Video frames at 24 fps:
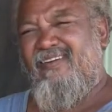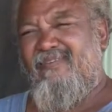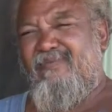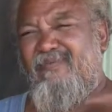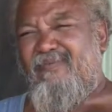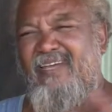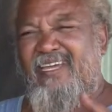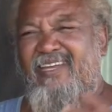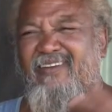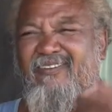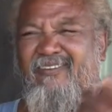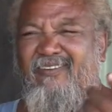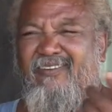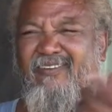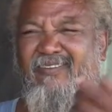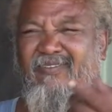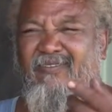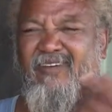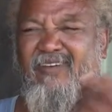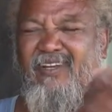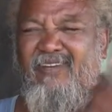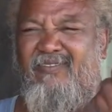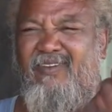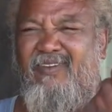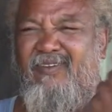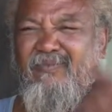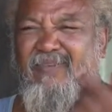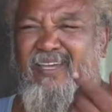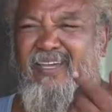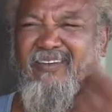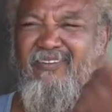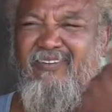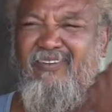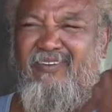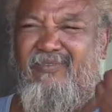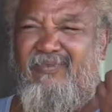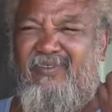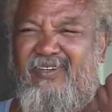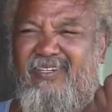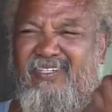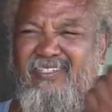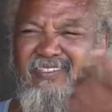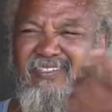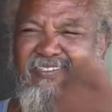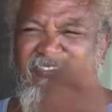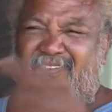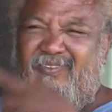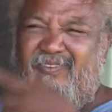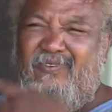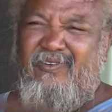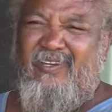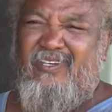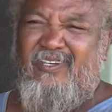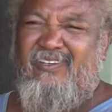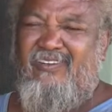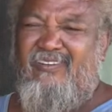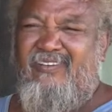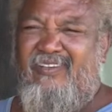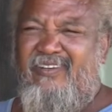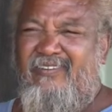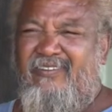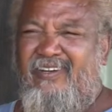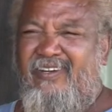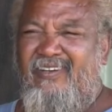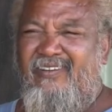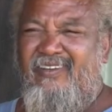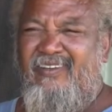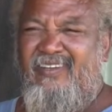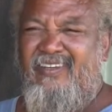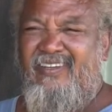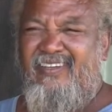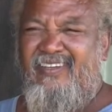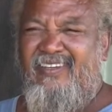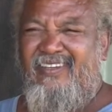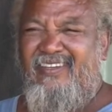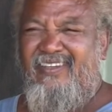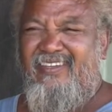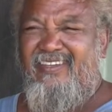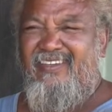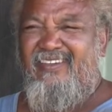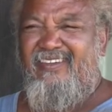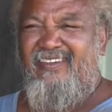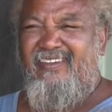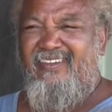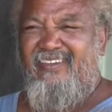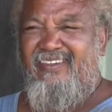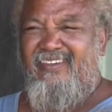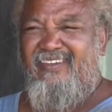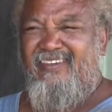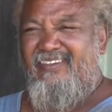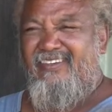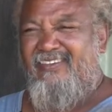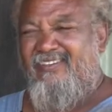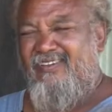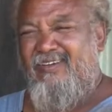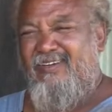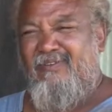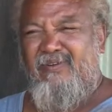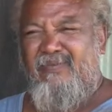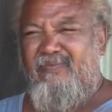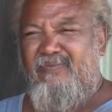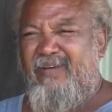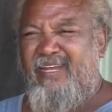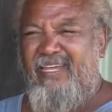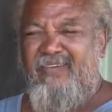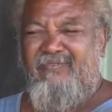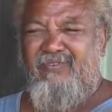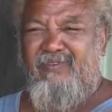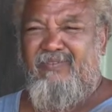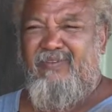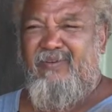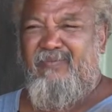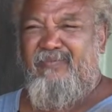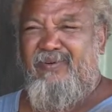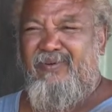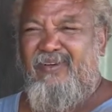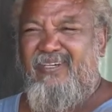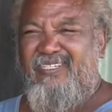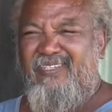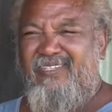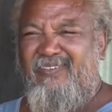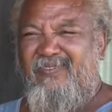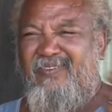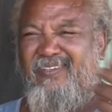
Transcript: main road, one of the main road blocks, to work along the road to have a break from the poison.